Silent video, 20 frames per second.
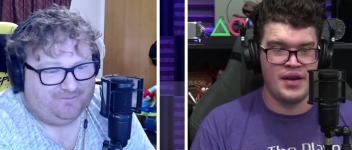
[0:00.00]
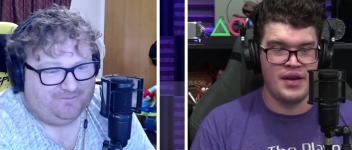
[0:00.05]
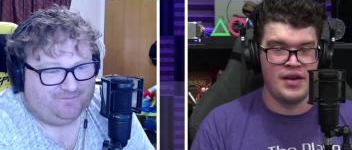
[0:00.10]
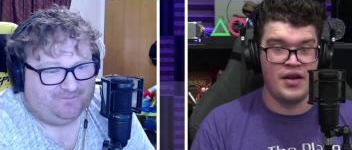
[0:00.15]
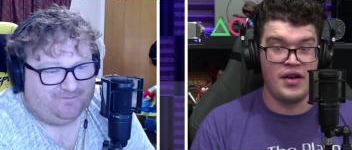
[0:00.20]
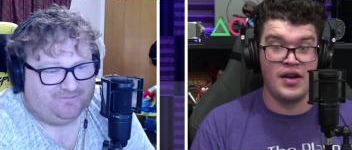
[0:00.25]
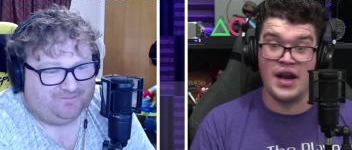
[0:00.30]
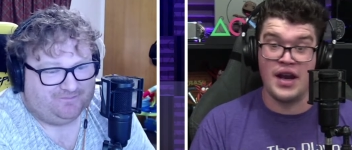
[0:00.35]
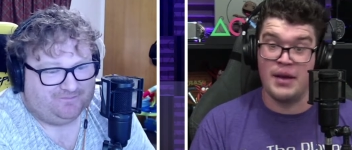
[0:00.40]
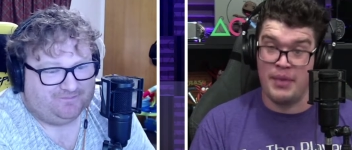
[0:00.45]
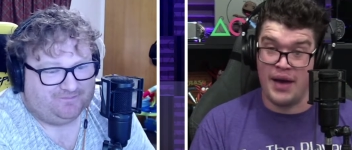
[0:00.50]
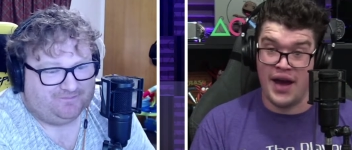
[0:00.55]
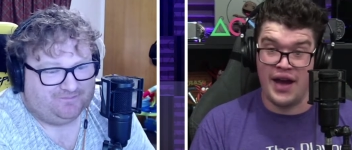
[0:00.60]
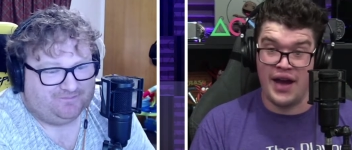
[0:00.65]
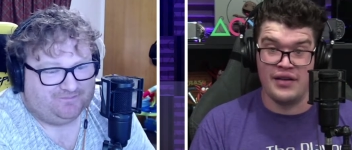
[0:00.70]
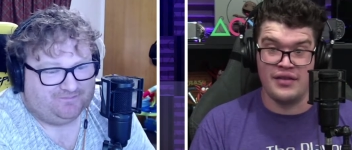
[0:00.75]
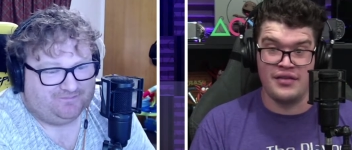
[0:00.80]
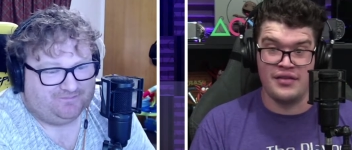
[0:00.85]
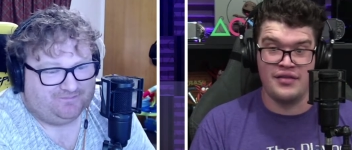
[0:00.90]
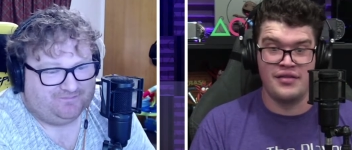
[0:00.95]
Speaker 1: They're bad.
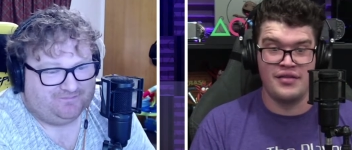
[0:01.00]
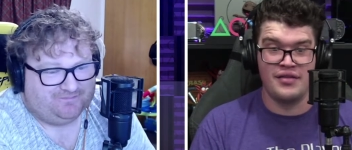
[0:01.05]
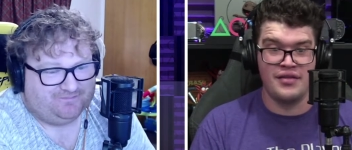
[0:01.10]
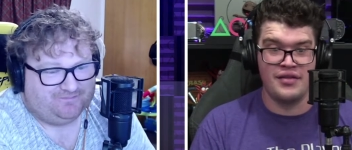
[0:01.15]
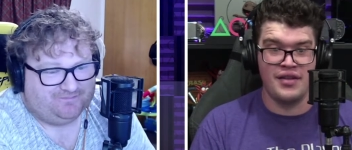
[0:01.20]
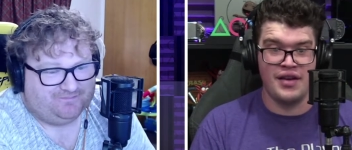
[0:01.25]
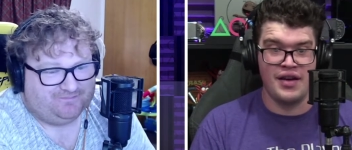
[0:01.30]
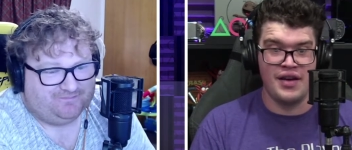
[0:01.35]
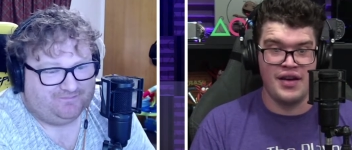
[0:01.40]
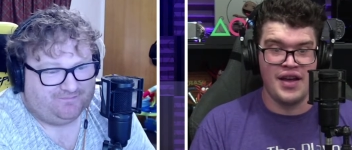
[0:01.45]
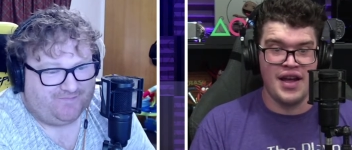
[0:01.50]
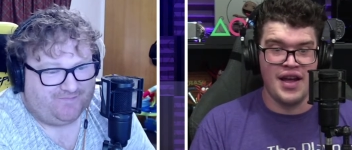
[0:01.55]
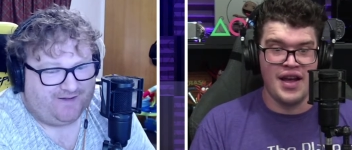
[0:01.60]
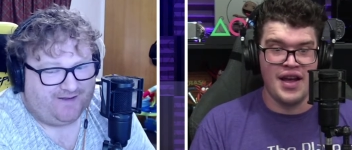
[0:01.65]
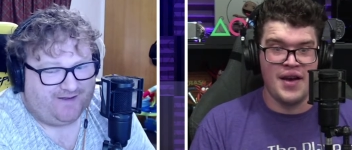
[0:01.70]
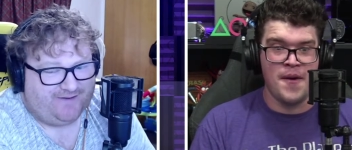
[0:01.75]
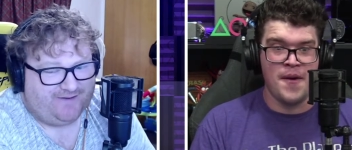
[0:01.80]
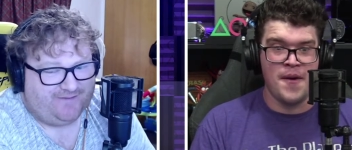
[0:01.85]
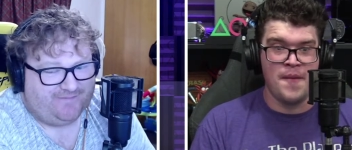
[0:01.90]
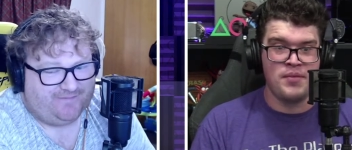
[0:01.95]

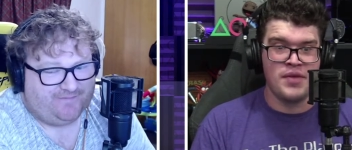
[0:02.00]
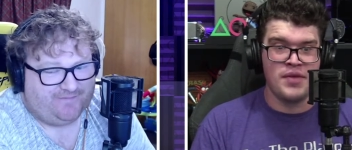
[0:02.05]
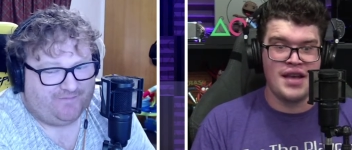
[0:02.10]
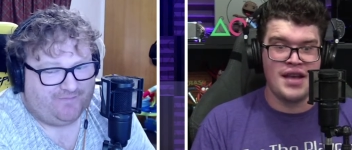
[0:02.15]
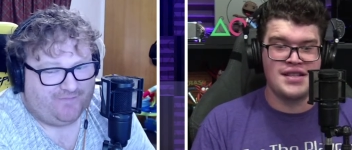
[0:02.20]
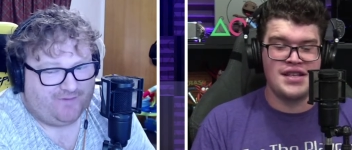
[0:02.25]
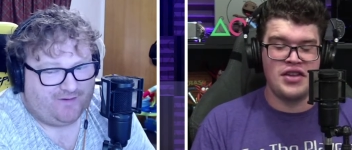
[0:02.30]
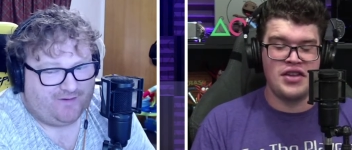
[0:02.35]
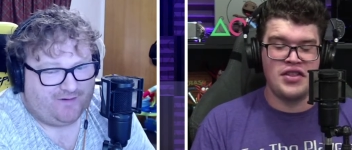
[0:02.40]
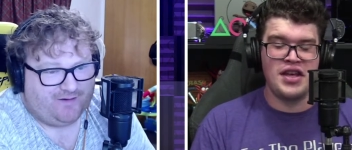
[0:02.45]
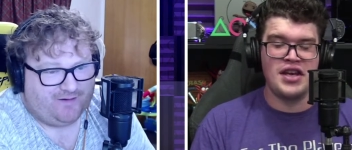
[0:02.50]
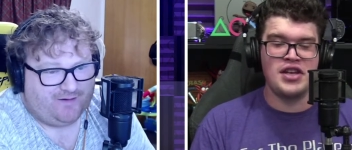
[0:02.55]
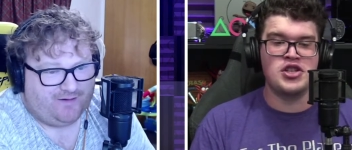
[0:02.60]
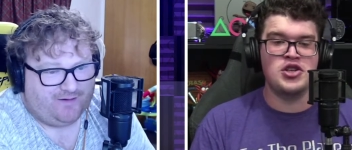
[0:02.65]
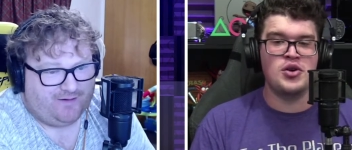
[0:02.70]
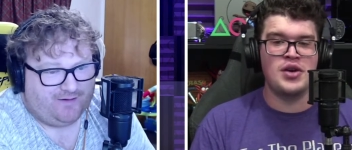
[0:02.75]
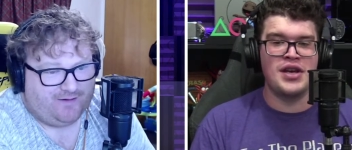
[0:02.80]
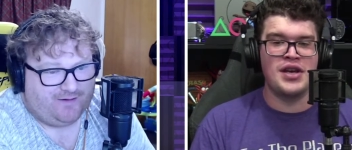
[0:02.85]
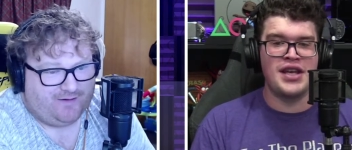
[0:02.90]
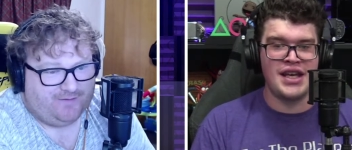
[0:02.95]
Yeah. See, the issue
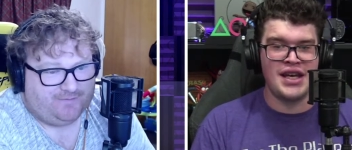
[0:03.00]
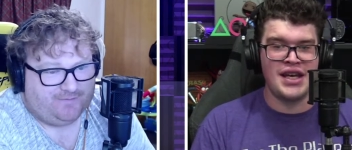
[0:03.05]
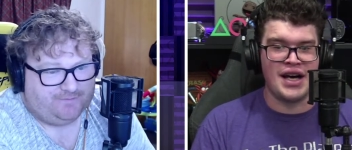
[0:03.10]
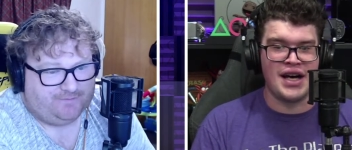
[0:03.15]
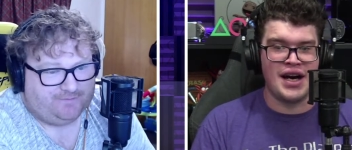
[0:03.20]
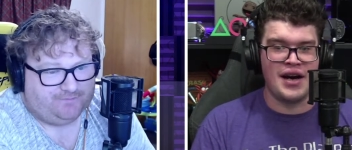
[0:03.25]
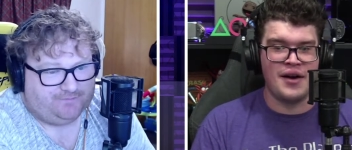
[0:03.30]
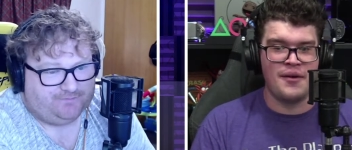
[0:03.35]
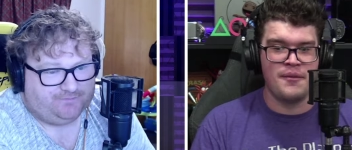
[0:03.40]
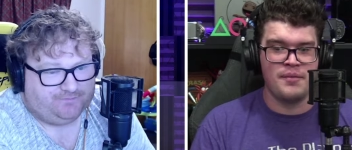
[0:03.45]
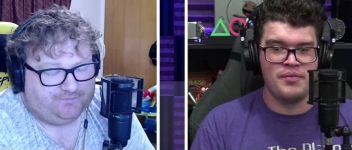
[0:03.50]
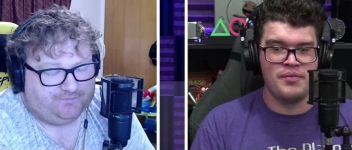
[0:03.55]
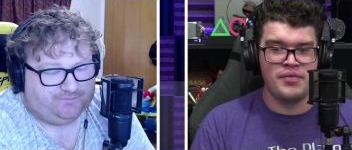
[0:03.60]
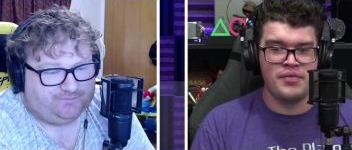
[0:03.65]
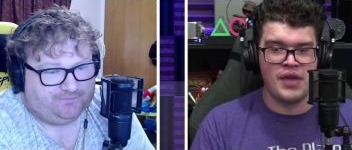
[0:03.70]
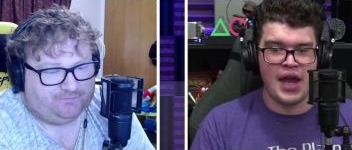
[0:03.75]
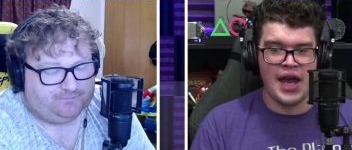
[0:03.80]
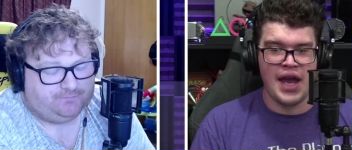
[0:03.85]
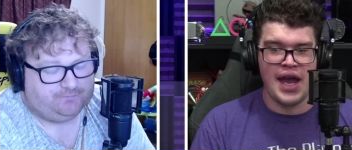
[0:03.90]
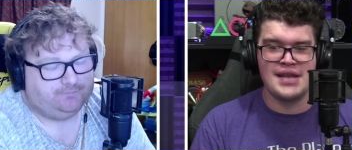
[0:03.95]
here
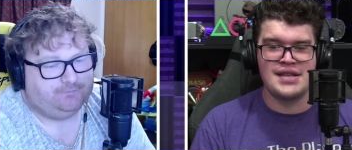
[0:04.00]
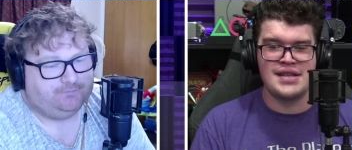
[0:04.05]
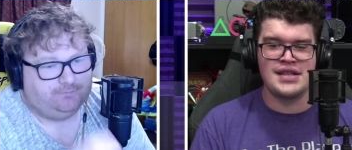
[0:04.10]
it's the